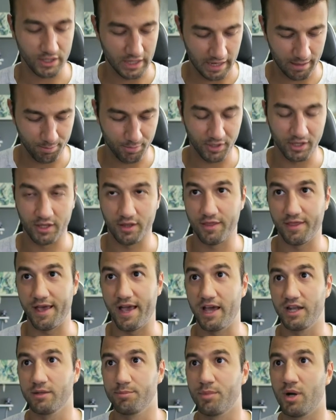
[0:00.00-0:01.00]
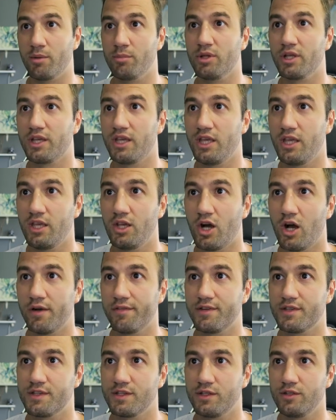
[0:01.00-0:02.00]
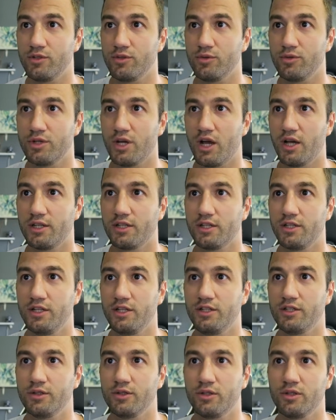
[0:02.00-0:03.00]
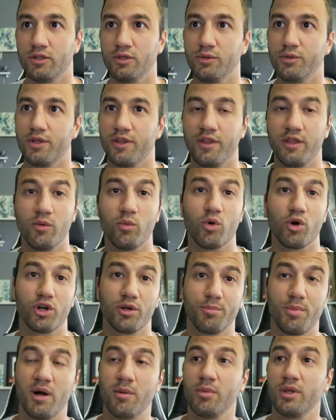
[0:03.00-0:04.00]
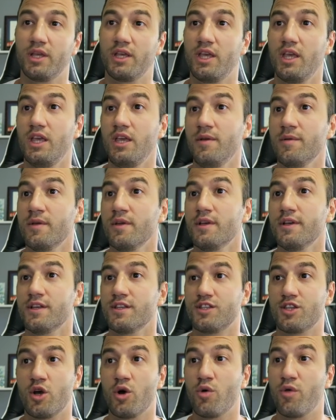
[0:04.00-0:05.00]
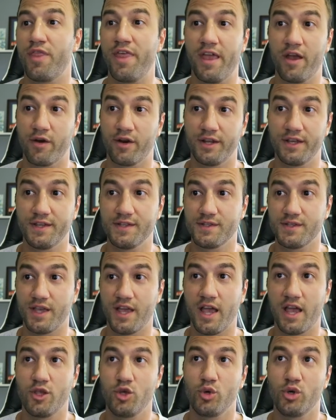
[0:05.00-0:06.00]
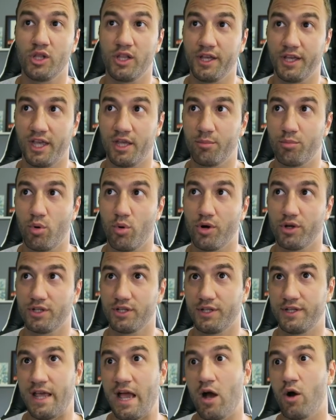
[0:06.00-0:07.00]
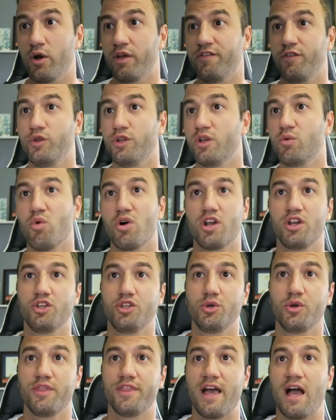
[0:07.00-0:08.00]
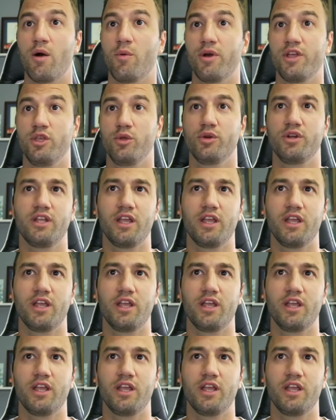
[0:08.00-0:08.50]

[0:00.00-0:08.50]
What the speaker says: type in that public key. Obviously do not need to include the word public key. So there it is, and you click import. Now, if you didn't want to do it that way, you